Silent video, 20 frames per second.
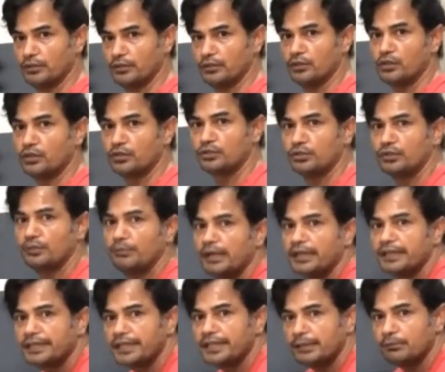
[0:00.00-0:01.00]
not on
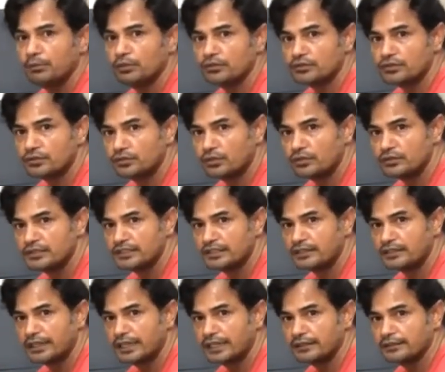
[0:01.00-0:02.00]
my tailbone. So don't
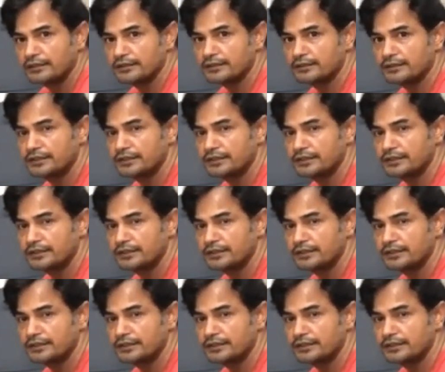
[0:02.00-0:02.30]
sit like this.